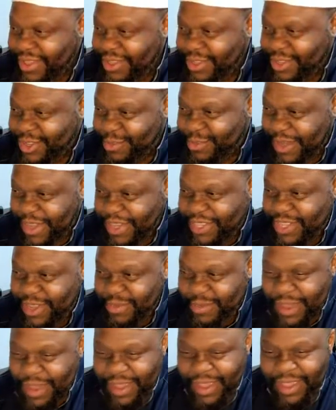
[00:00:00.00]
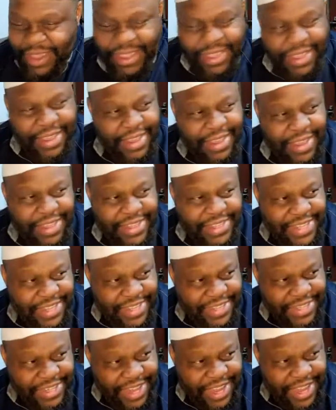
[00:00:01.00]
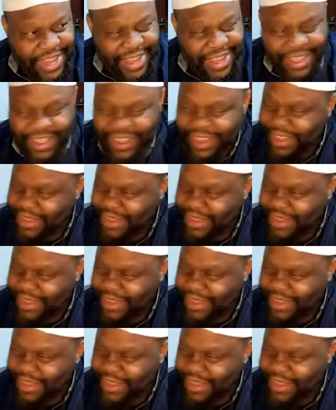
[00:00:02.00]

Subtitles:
So it's best to make istinja